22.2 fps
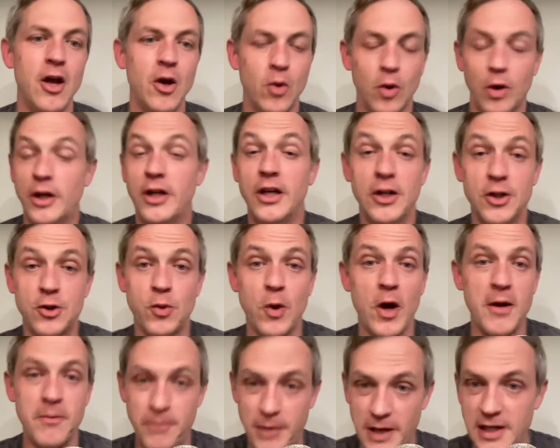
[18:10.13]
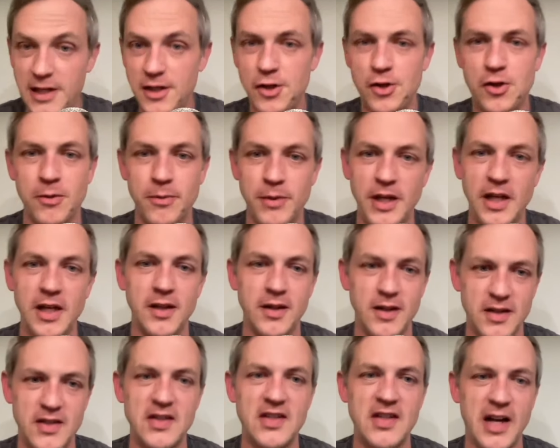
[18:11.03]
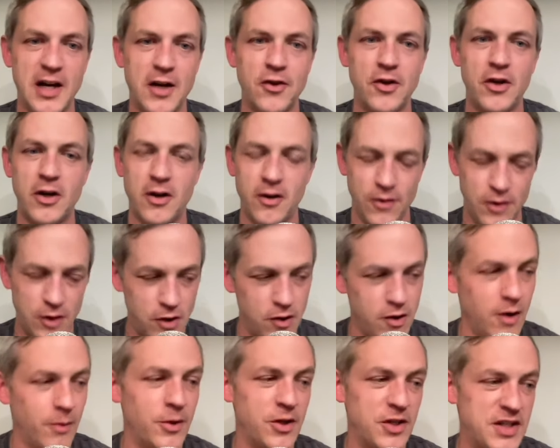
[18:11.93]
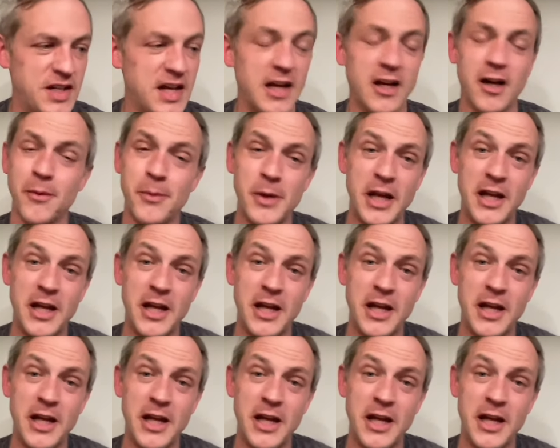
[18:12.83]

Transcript: well, here's why Pitt should be in. This is how their, their numbers stack up.